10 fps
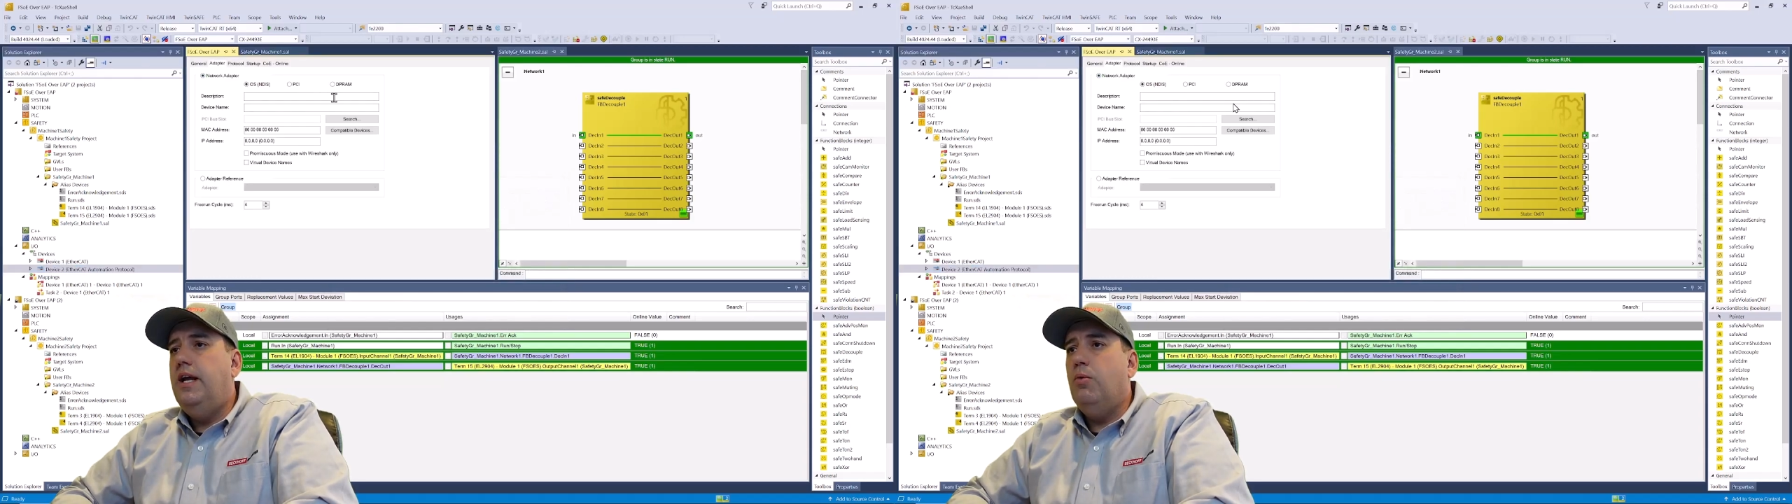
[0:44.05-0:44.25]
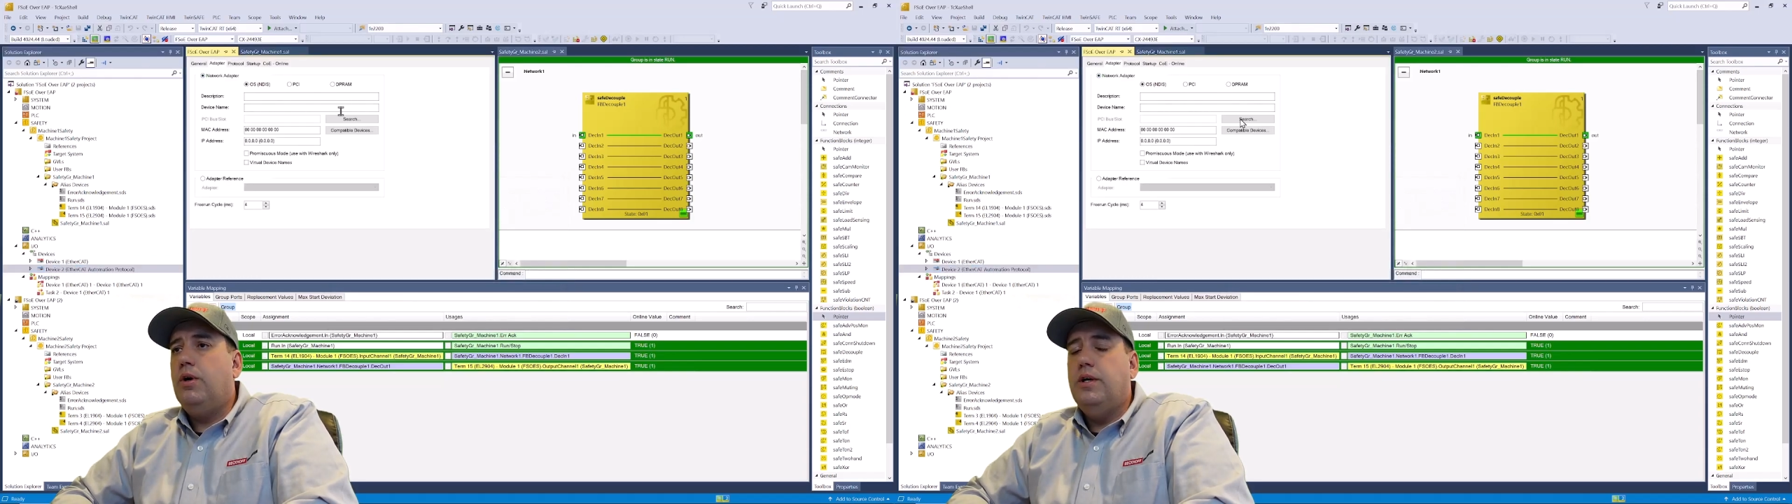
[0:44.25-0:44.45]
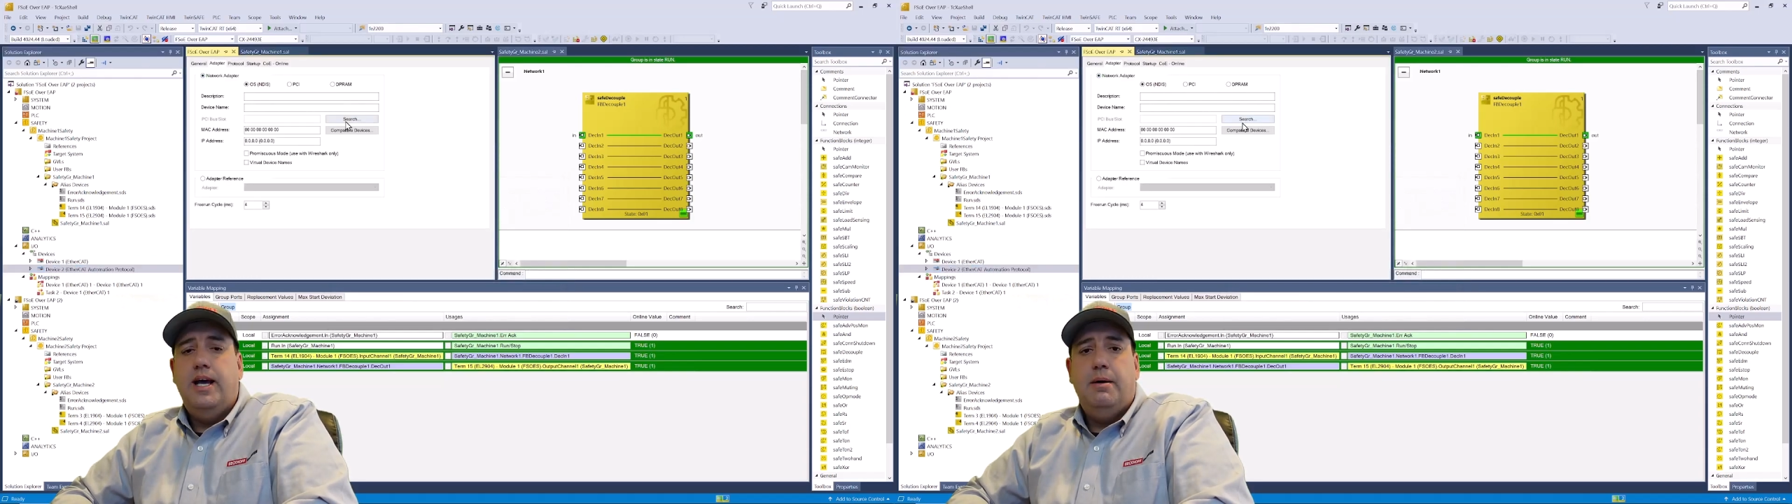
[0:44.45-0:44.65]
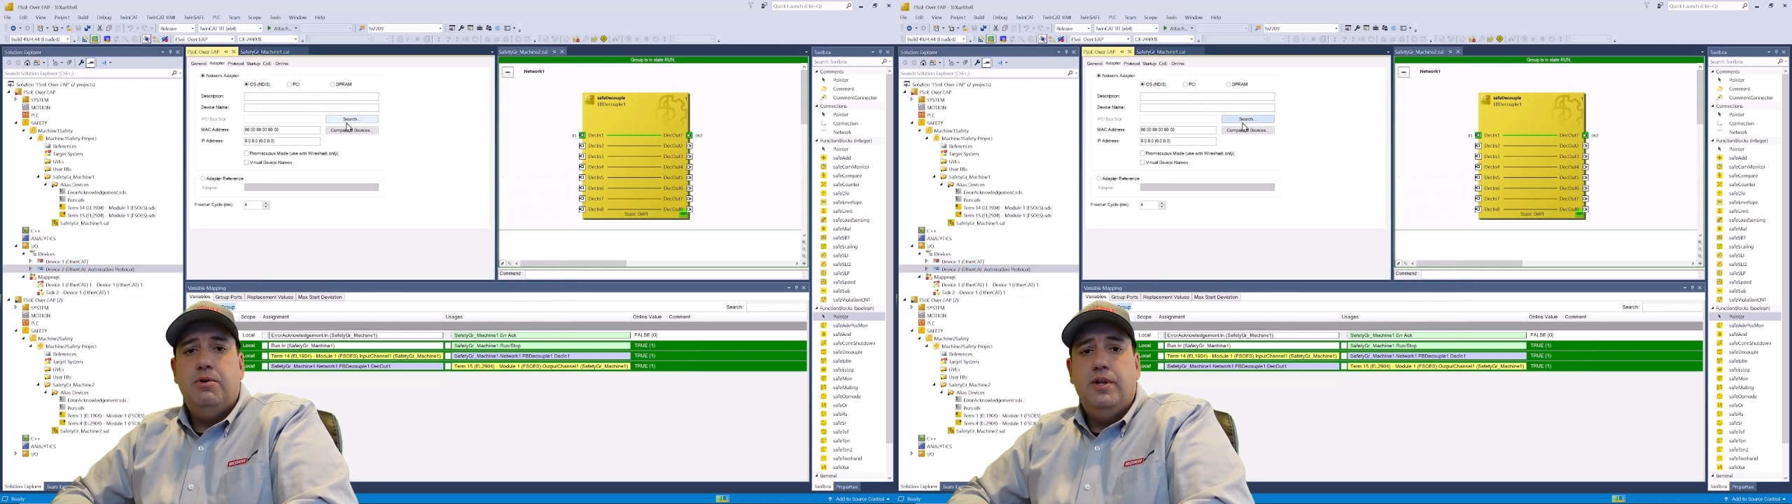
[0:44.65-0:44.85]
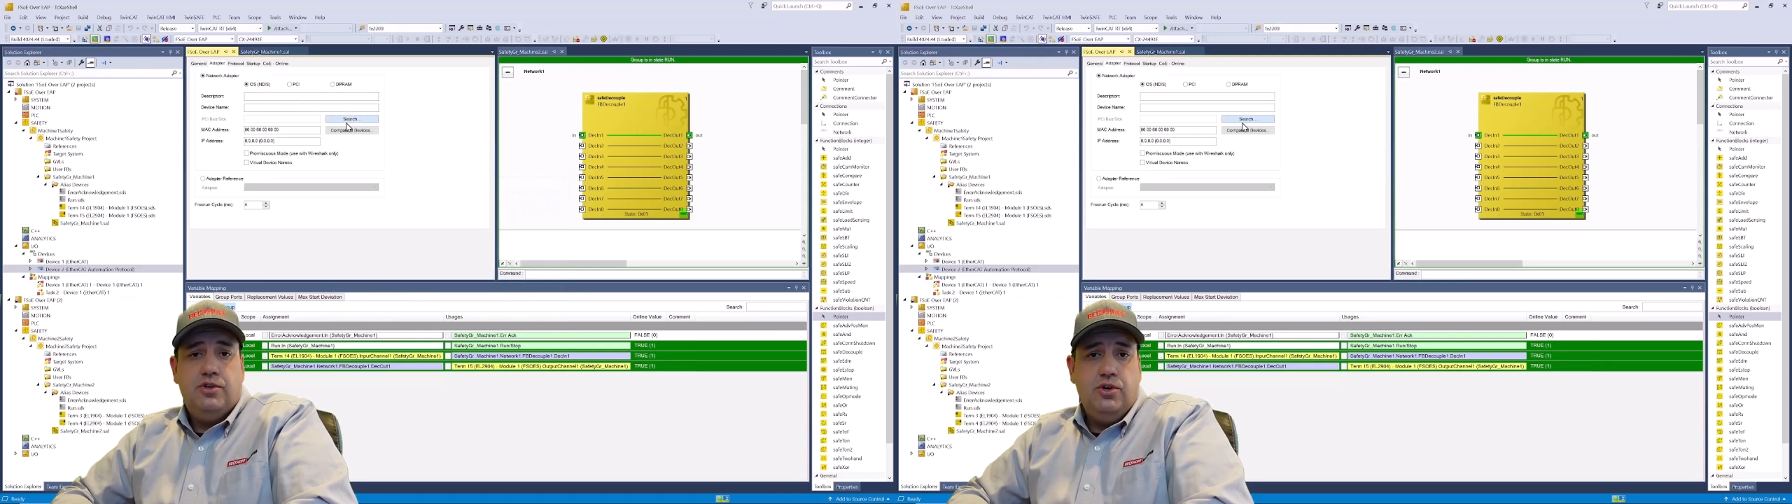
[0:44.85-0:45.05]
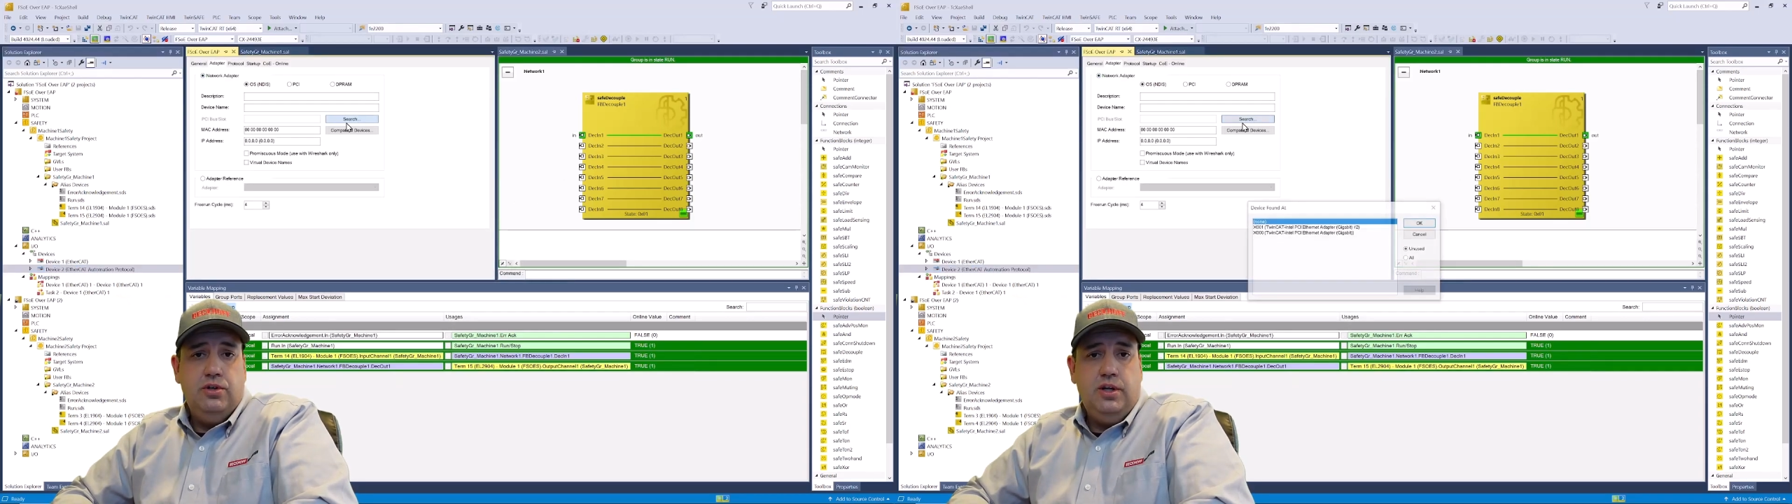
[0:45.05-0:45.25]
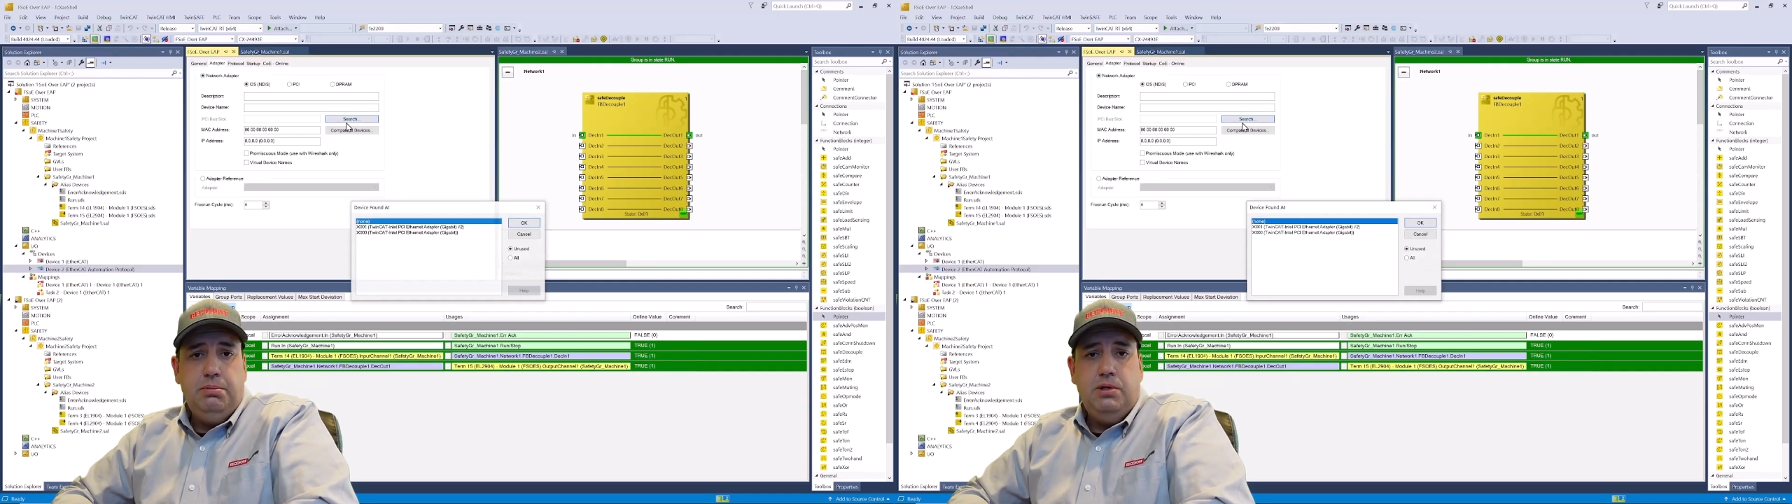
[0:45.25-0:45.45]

network adapter that's currently